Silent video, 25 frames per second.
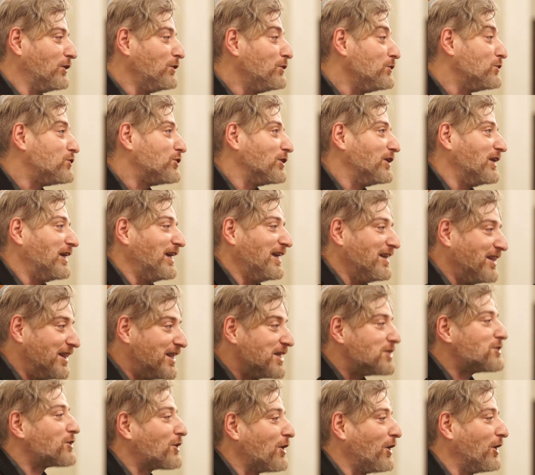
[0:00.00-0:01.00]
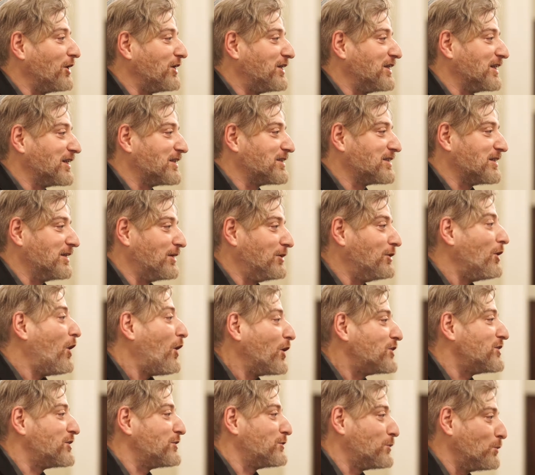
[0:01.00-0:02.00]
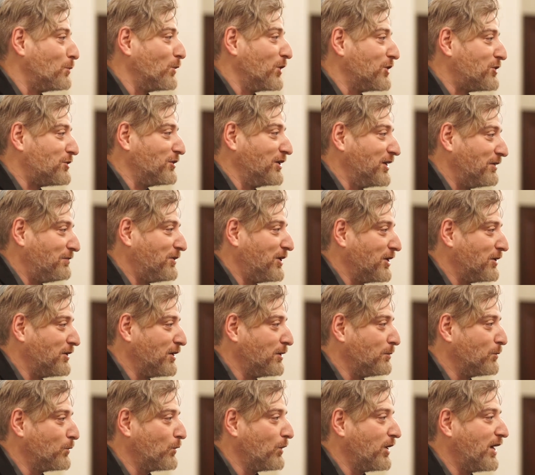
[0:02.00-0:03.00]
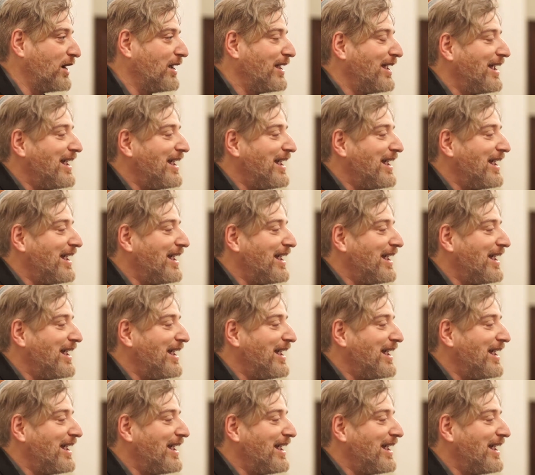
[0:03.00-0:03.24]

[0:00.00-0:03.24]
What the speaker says: usually in this context, not to want to live here anymore.